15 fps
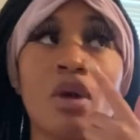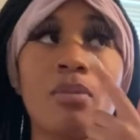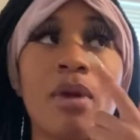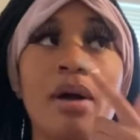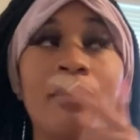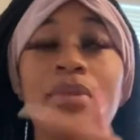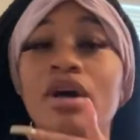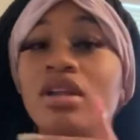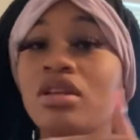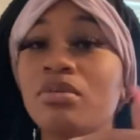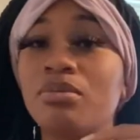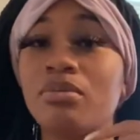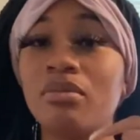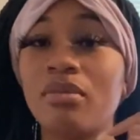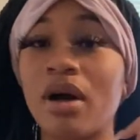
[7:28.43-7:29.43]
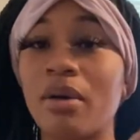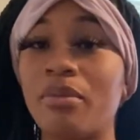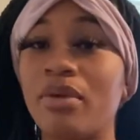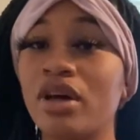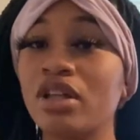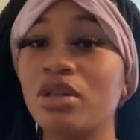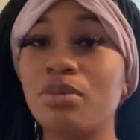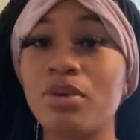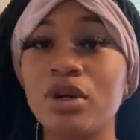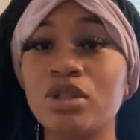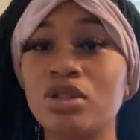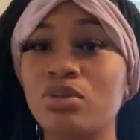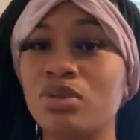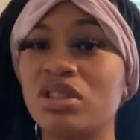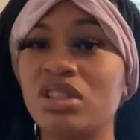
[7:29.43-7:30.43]
belly
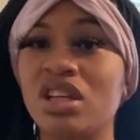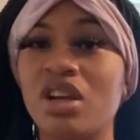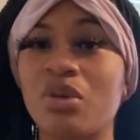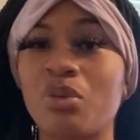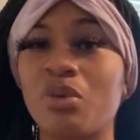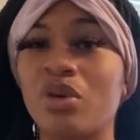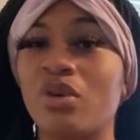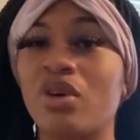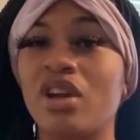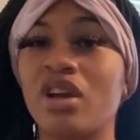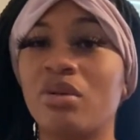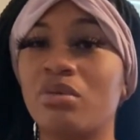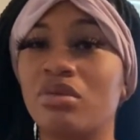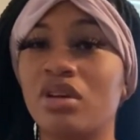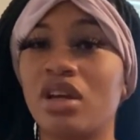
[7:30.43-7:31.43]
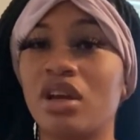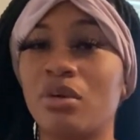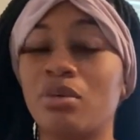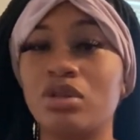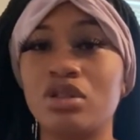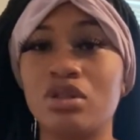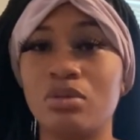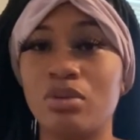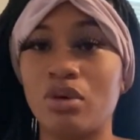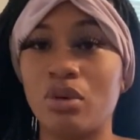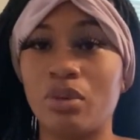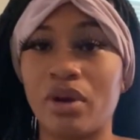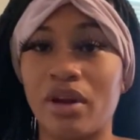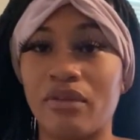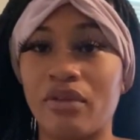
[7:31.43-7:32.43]
piercing was getting real irritable,
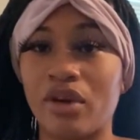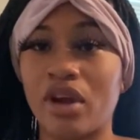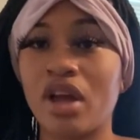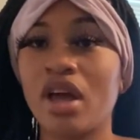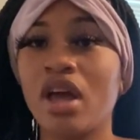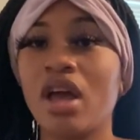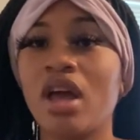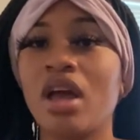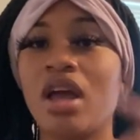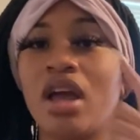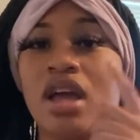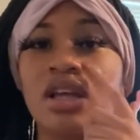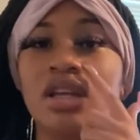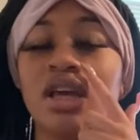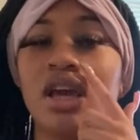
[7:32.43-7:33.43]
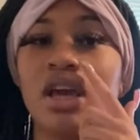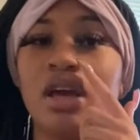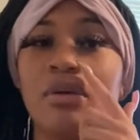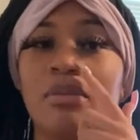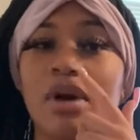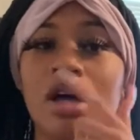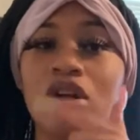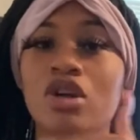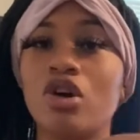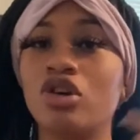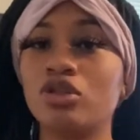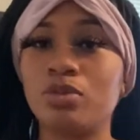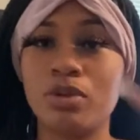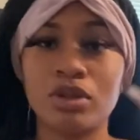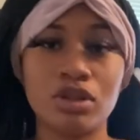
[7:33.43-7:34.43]
whatever. And then my
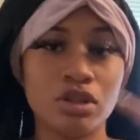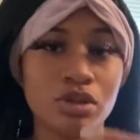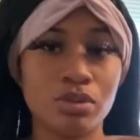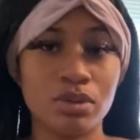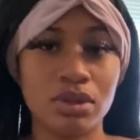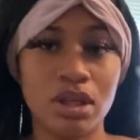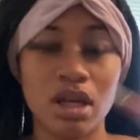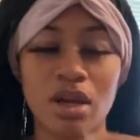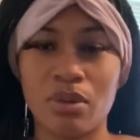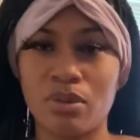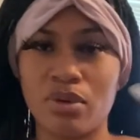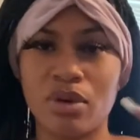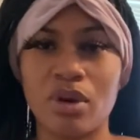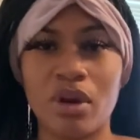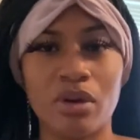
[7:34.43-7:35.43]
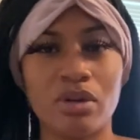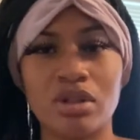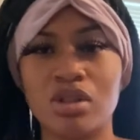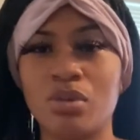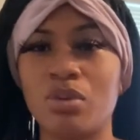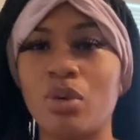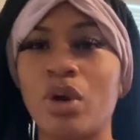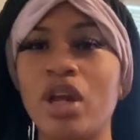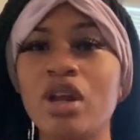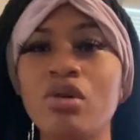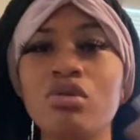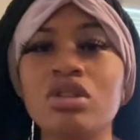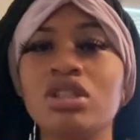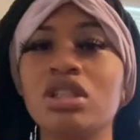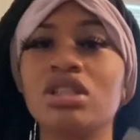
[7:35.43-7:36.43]
nose piercings was getting real irritable. And it
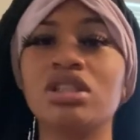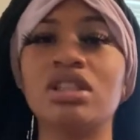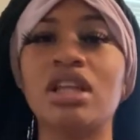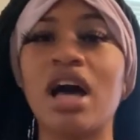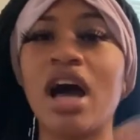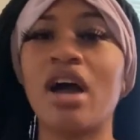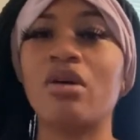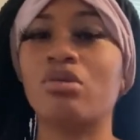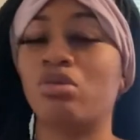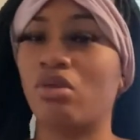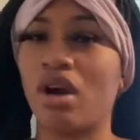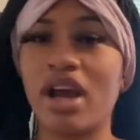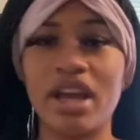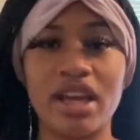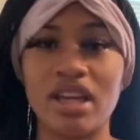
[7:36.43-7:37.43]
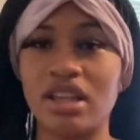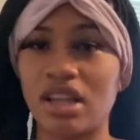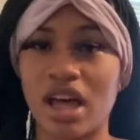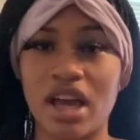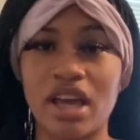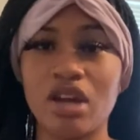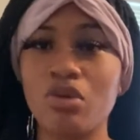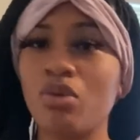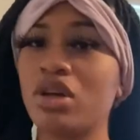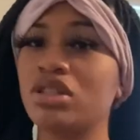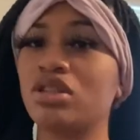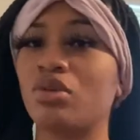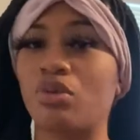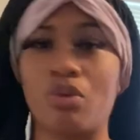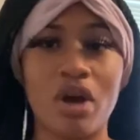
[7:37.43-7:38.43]
was just not right. Like, it
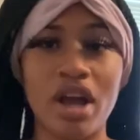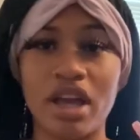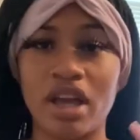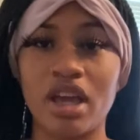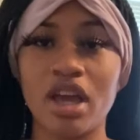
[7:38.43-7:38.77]
wasn't right.